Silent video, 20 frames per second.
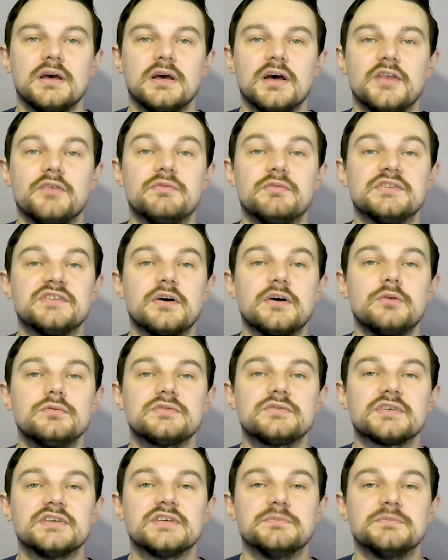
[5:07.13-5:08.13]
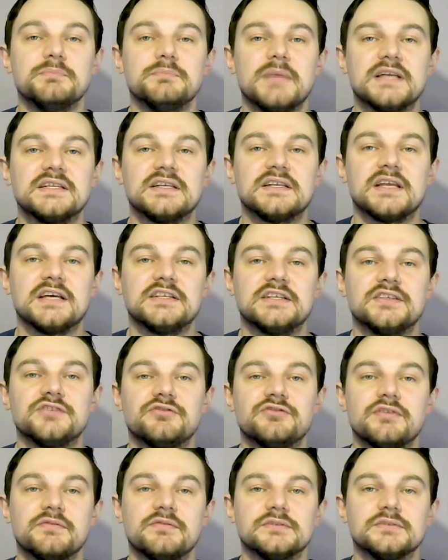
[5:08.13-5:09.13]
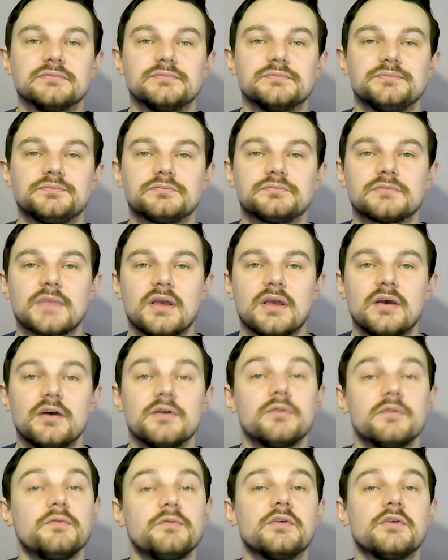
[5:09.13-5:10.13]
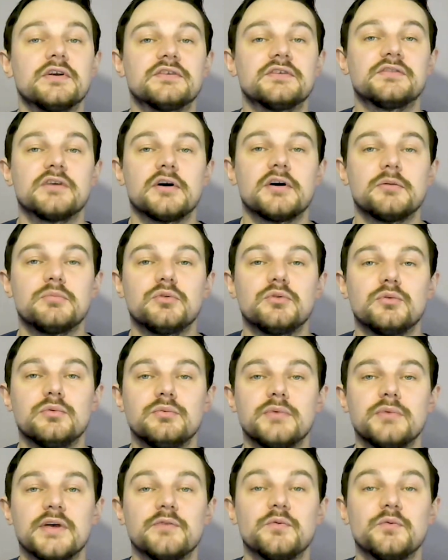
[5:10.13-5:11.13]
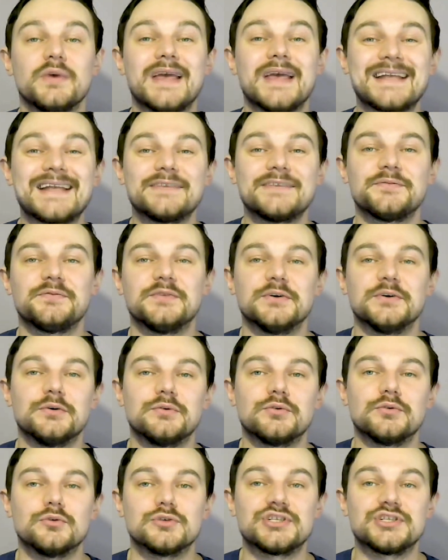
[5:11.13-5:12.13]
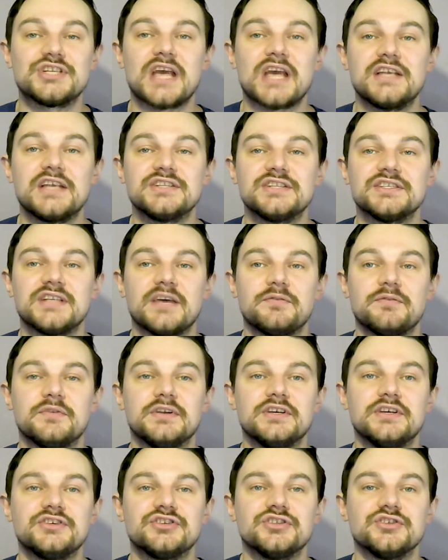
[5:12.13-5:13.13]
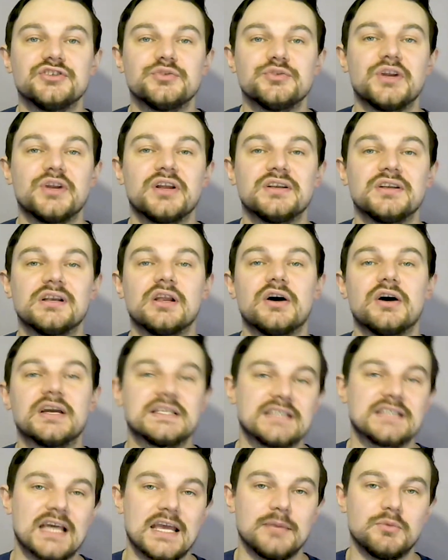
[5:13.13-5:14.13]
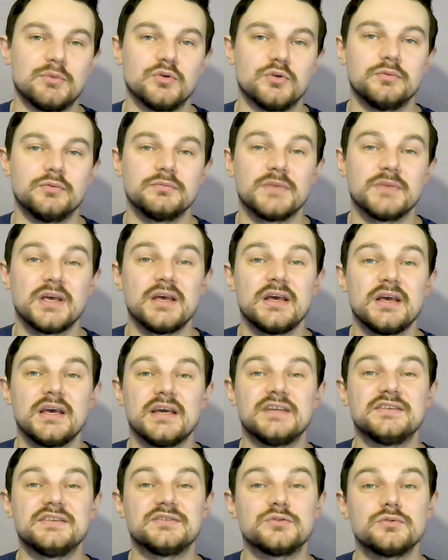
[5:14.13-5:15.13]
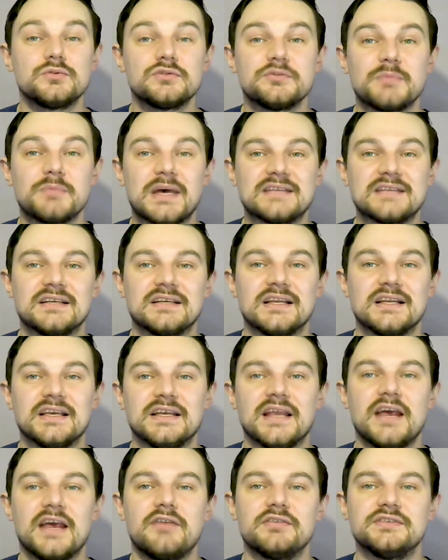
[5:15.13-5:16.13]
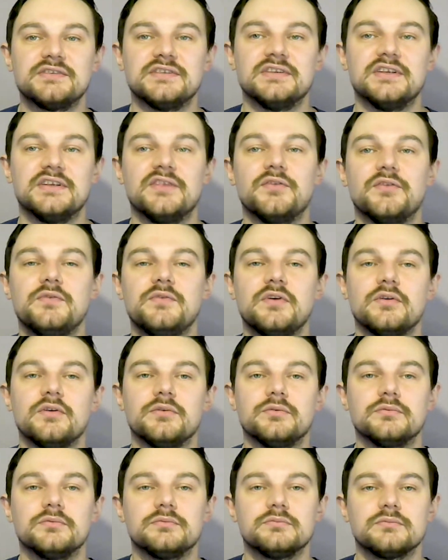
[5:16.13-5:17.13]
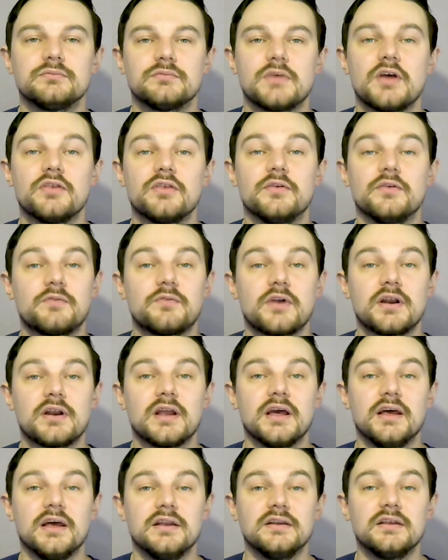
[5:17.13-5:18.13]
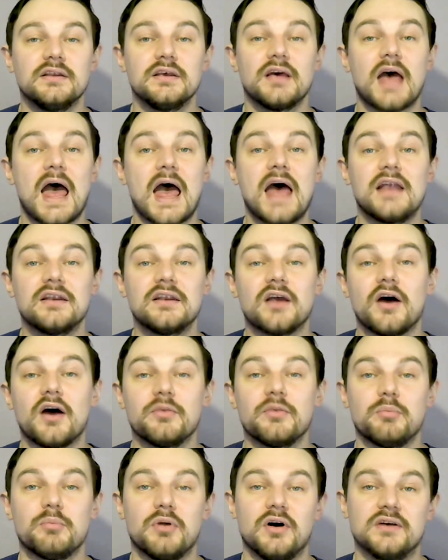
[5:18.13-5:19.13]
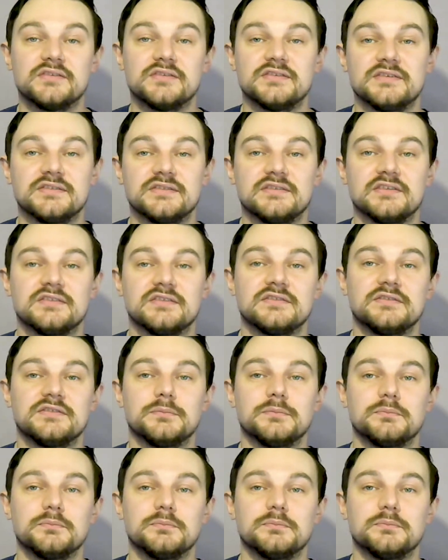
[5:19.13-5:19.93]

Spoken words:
And the result is metadata driven. For example, if we add a field or change a definition to an underlying table, it is automatically inherited in the view, the front end, and other parts of the system.